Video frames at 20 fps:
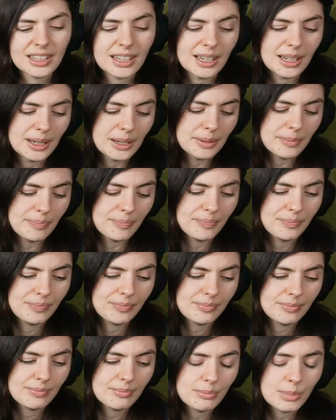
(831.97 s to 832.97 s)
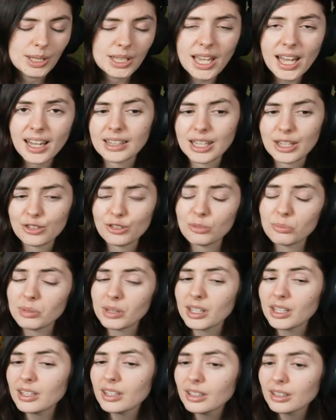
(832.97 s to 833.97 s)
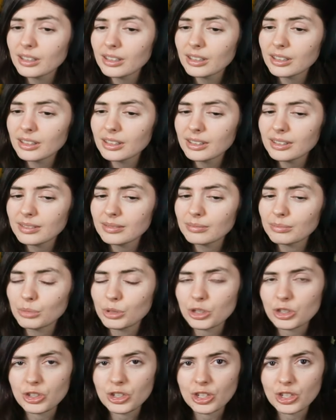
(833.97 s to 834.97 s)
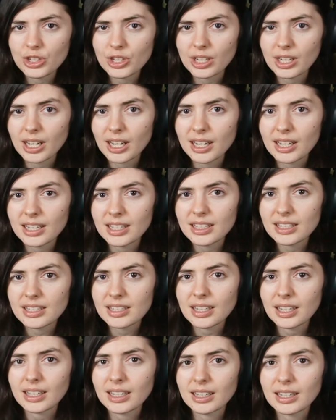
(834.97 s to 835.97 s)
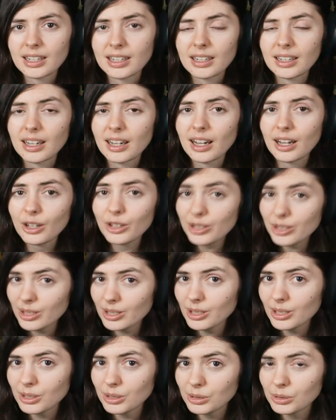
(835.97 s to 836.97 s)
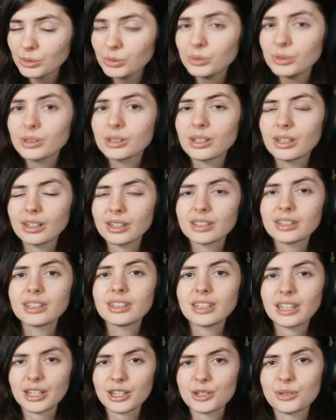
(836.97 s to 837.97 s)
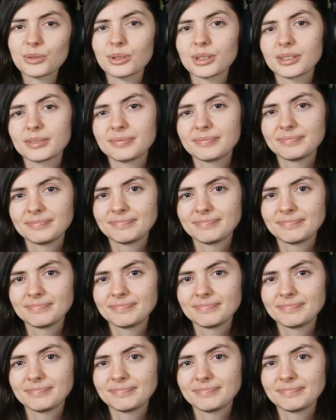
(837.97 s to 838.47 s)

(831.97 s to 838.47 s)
But yeah, thanks for being here. Appreciate you guys. And I'll see you on the next one.